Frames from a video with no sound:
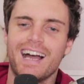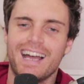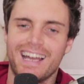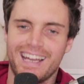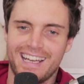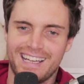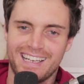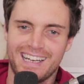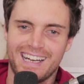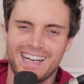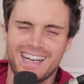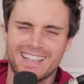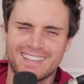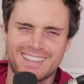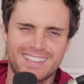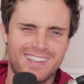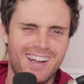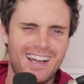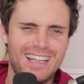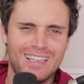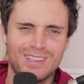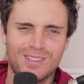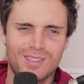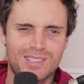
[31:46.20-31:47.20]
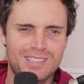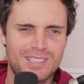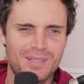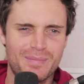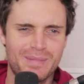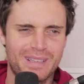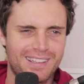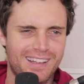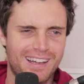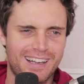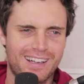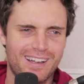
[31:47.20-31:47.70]
And the guy looked at
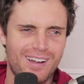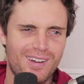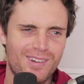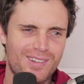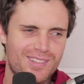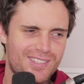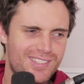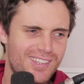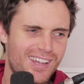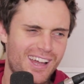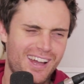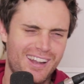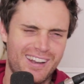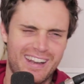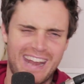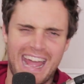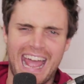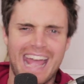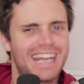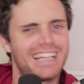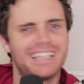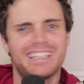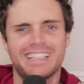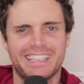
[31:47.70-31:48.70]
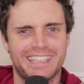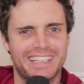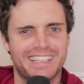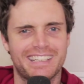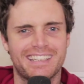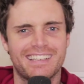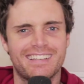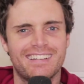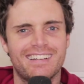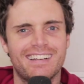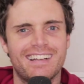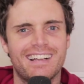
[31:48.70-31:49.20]
me like I was an alien.
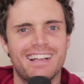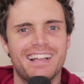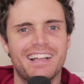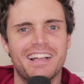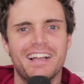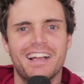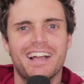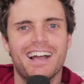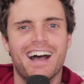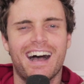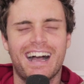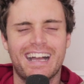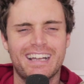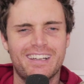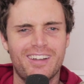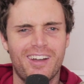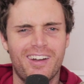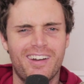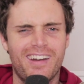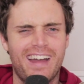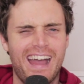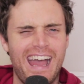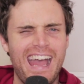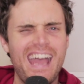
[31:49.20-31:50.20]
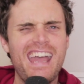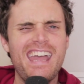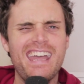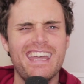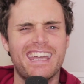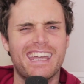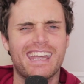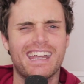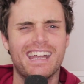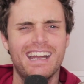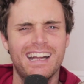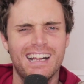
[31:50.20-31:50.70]
I go,
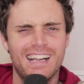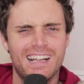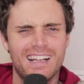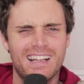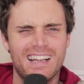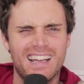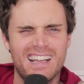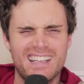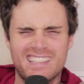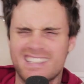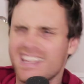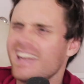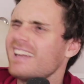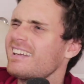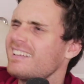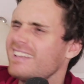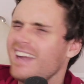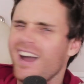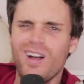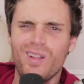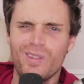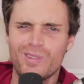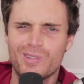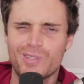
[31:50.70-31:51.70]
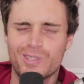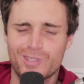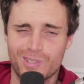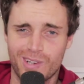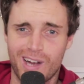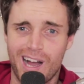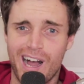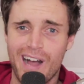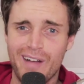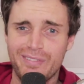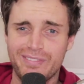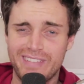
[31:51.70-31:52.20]
"Hey, is that Carlton
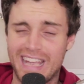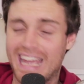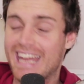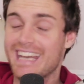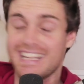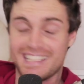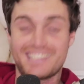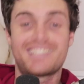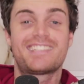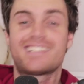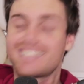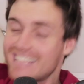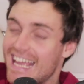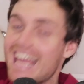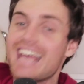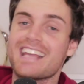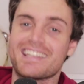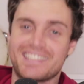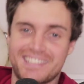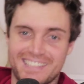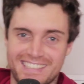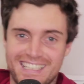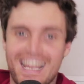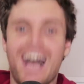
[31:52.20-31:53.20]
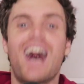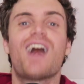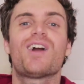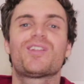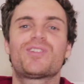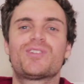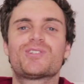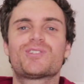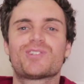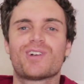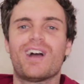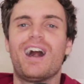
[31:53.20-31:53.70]
Draft?" And it says
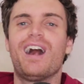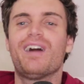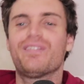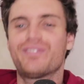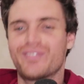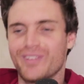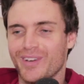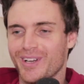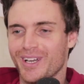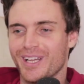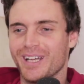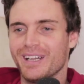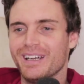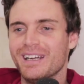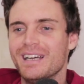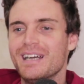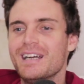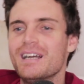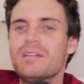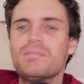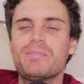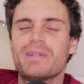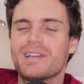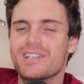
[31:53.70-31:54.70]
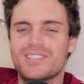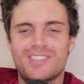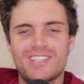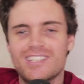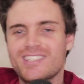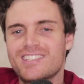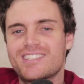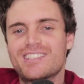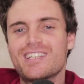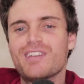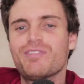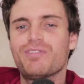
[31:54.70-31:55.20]
Carlton Draft on it, but it's
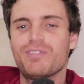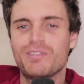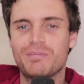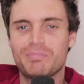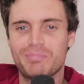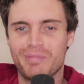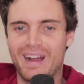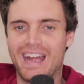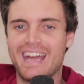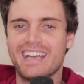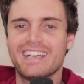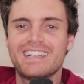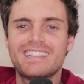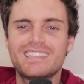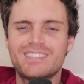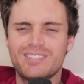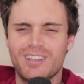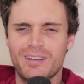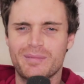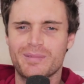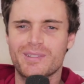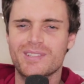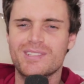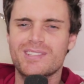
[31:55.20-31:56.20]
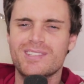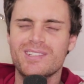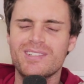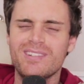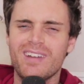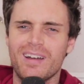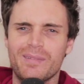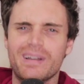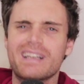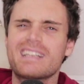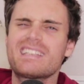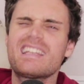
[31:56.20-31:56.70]
just different branding to what I'm used to.
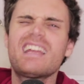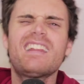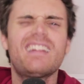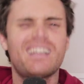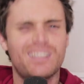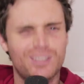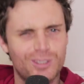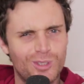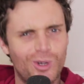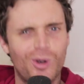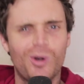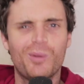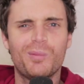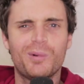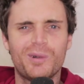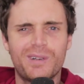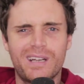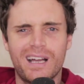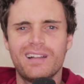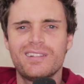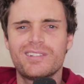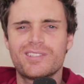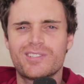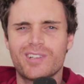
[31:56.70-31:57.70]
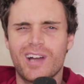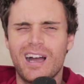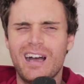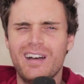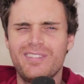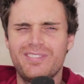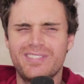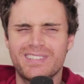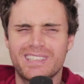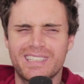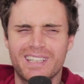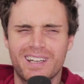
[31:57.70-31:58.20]
I'm like, "Is that like normal Carlton
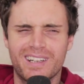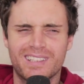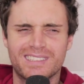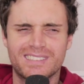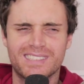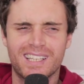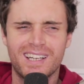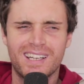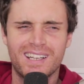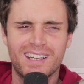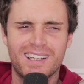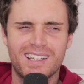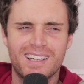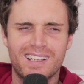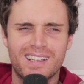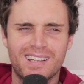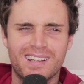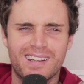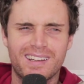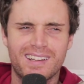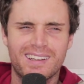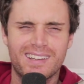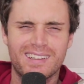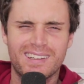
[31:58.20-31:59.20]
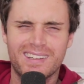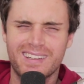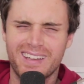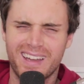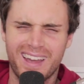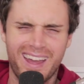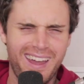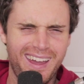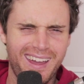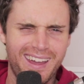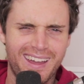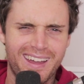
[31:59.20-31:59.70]
Draft?" And he goes,
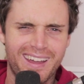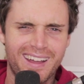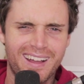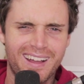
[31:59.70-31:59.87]
"Yeah."